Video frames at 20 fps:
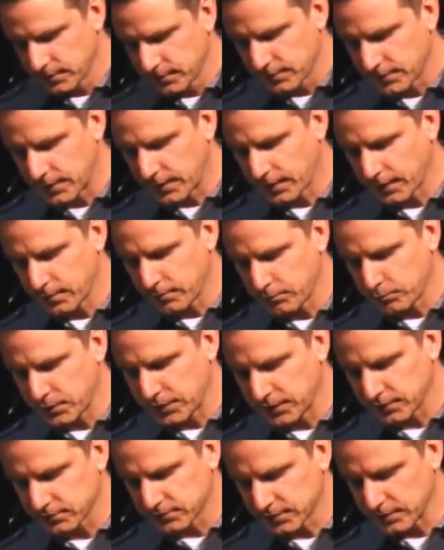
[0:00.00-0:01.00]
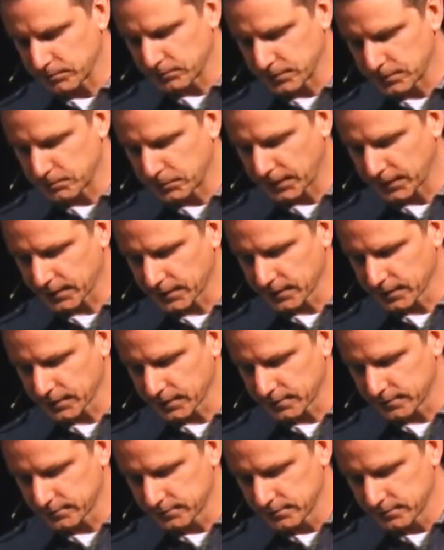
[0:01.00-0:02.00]
that I am being tempted by
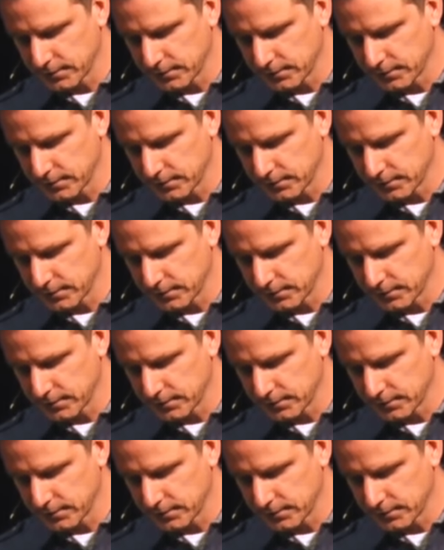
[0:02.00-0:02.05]
God,